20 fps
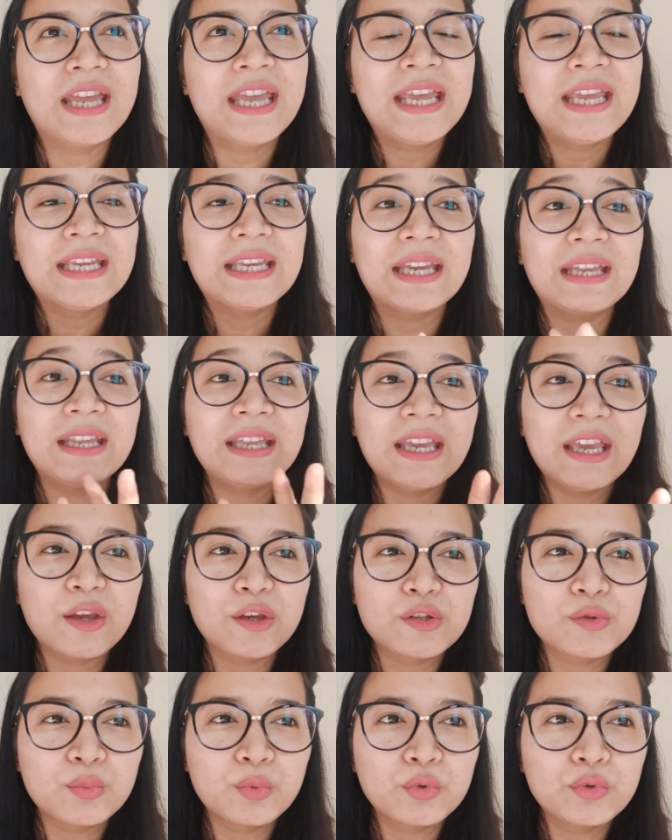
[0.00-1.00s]
getting
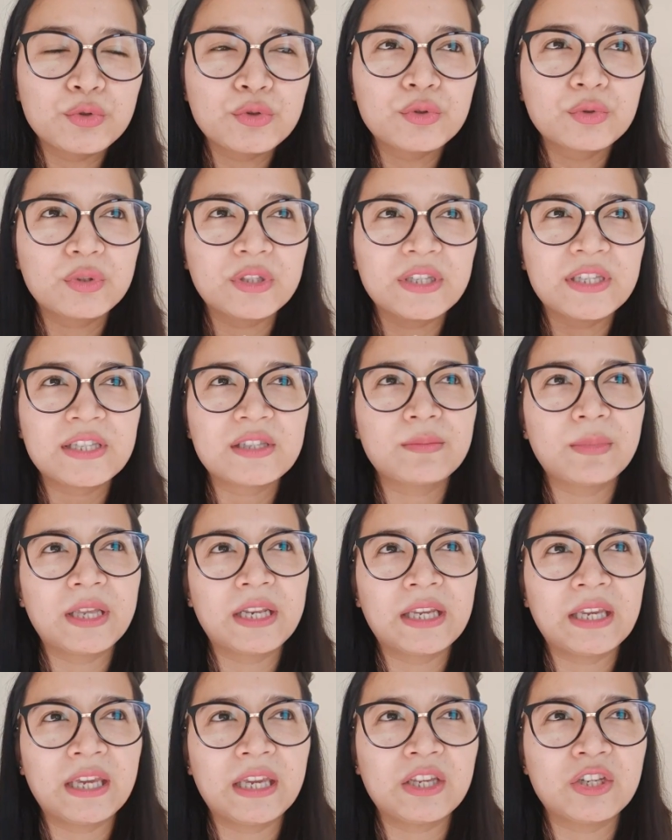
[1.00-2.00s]
exposed to these
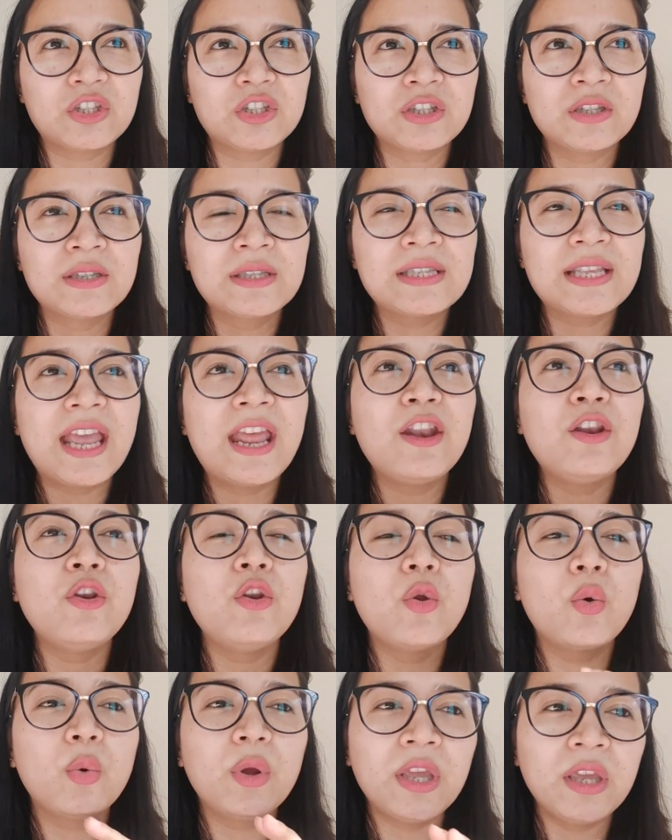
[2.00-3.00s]
medications and
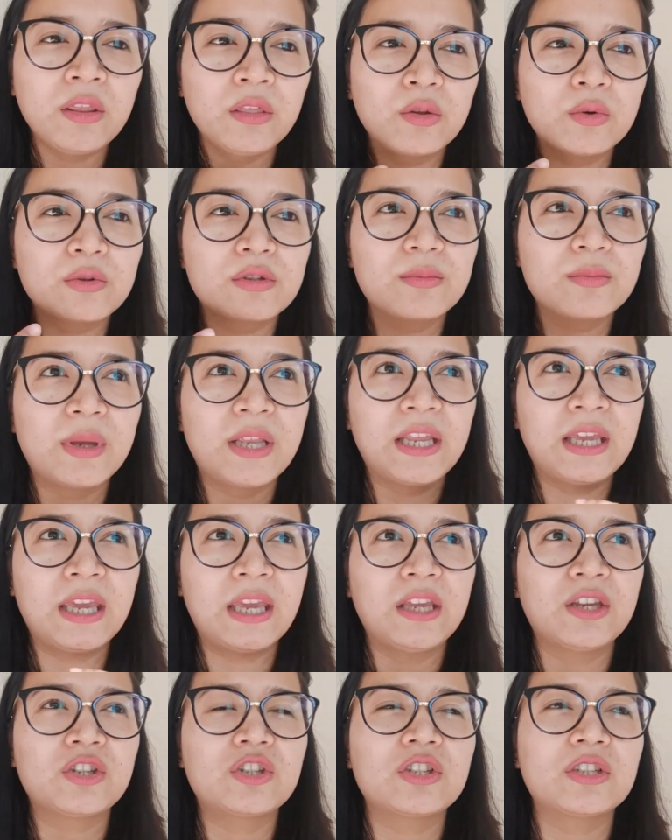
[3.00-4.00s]
knowing those
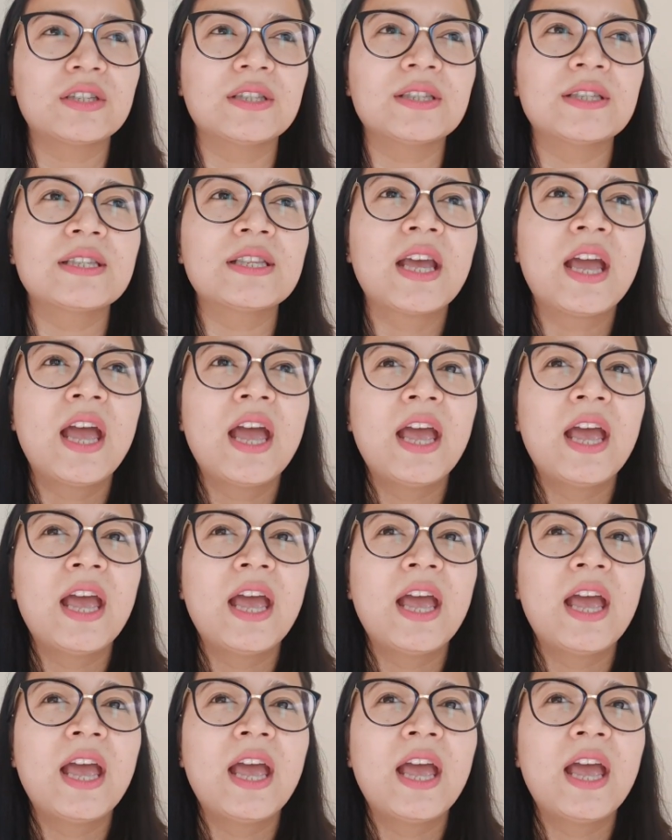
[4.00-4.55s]
medications.